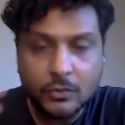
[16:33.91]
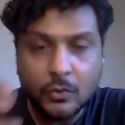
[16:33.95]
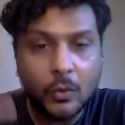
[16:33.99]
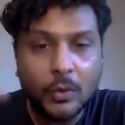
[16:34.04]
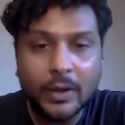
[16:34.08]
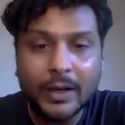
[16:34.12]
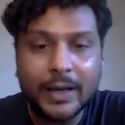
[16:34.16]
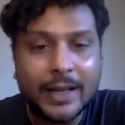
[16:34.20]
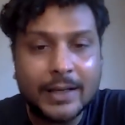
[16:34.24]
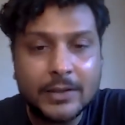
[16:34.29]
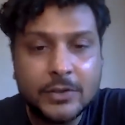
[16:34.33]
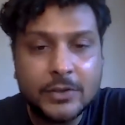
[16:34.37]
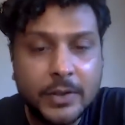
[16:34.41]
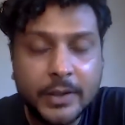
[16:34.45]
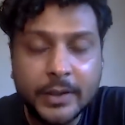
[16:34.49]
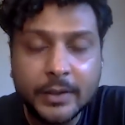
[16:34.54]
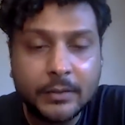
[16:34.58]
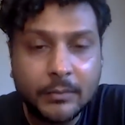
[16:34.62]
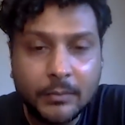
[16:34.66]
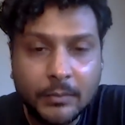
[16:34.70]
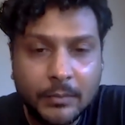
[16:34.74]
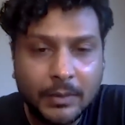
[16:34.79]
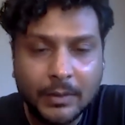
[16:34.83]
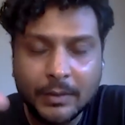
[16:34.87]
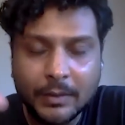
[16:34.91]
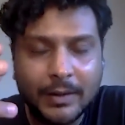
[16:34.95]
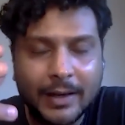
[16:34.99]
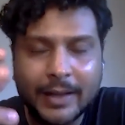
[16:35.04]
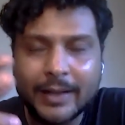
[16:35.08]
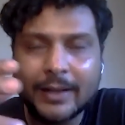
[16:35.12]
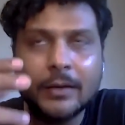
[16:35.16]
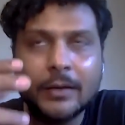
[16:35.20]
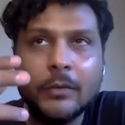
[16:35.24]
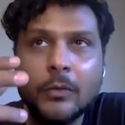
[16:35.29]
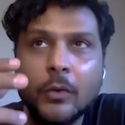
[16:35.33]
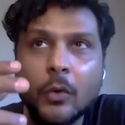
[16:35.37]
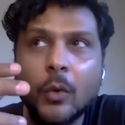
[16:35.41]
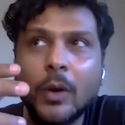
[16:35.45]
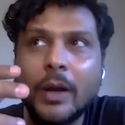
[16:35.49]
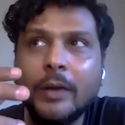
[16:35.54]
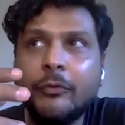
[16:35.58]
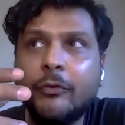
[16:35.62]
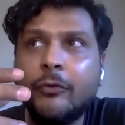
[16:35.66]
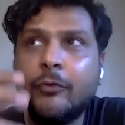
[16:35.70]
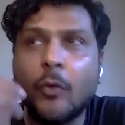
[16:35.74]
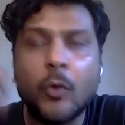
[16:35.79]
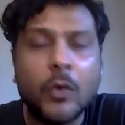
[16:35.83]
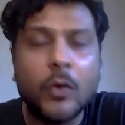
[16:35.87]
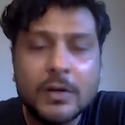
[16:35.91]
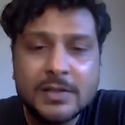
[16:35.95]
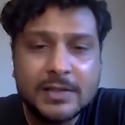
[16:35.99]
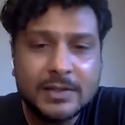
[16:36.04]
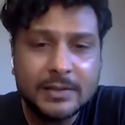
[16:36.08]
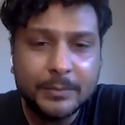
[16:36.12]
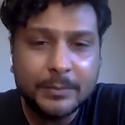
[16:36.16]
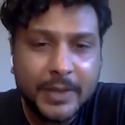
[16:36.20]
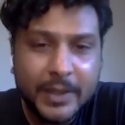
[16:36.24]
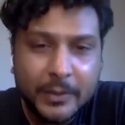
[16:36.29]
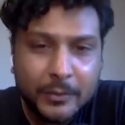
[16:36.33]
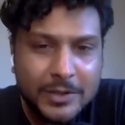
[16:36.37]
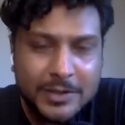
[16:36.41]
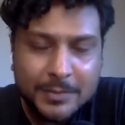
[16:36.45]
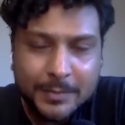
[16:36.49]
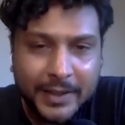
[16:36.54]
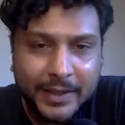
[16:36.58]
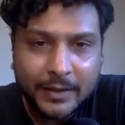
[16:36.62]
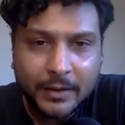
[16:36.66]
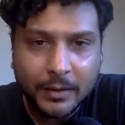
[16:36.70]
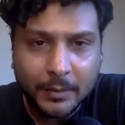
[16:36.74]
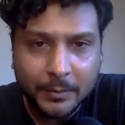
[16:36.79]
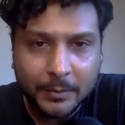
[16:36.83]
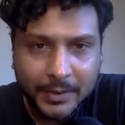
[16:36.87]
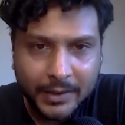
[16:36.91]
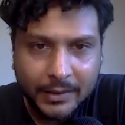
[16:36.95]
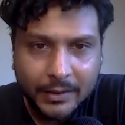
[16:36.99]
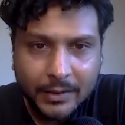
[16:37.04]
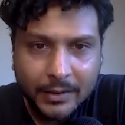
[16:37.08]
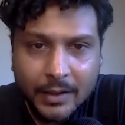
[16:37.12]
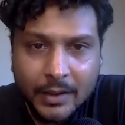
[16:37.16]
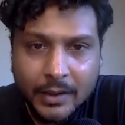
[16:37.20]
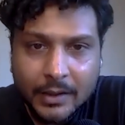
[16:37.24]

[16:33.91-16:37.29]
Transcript: No one actually, like, no one forcibly was mean to me.